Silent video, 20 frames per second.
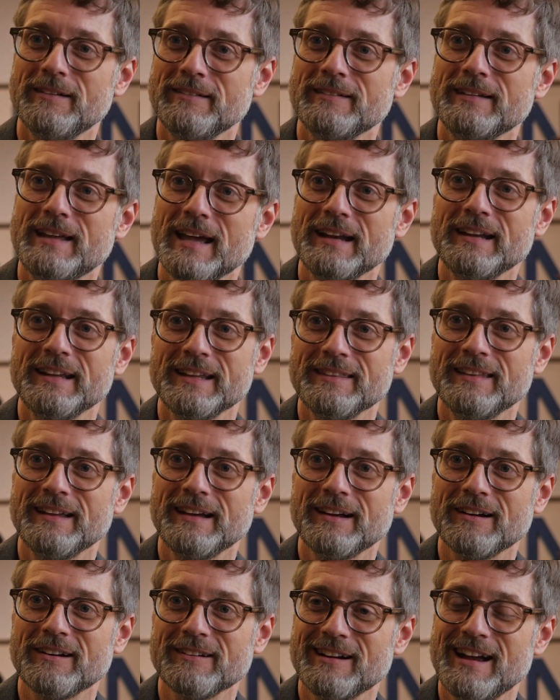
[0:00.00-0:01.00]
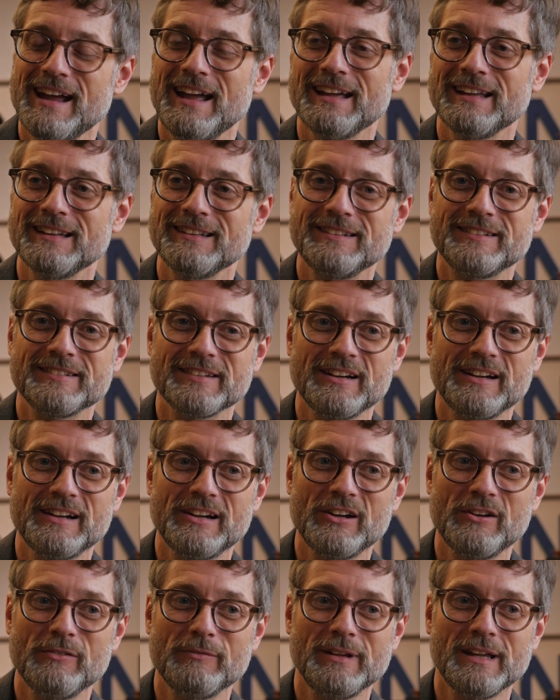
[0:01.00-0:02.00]
get in there and
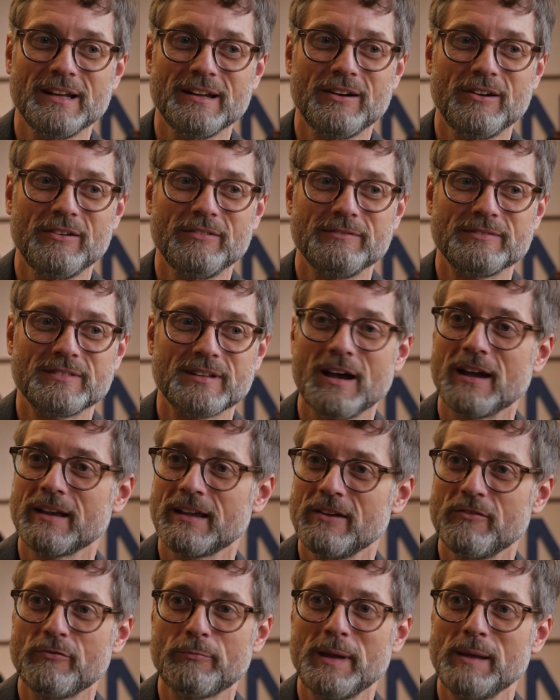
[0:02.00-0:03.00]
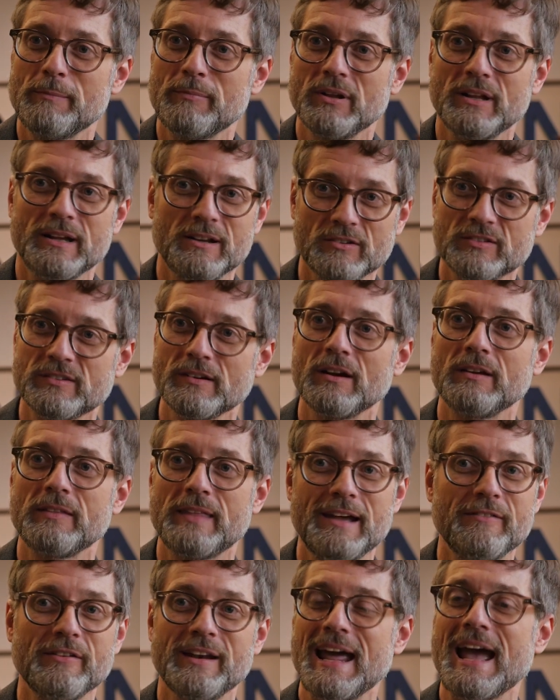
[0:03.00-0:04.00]
you know, give people,
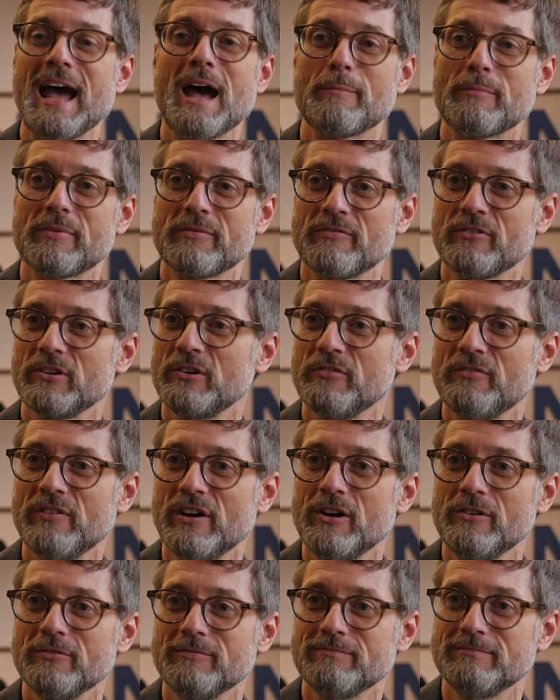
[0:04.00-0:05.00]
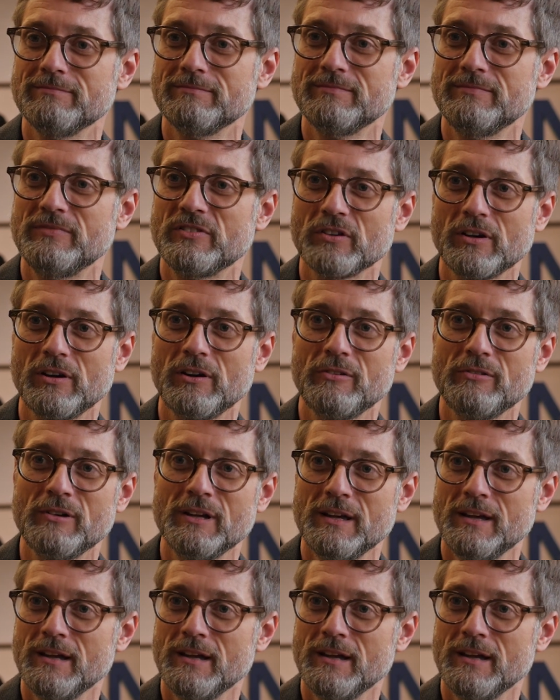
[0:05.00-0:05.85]
they have an app for your phone. So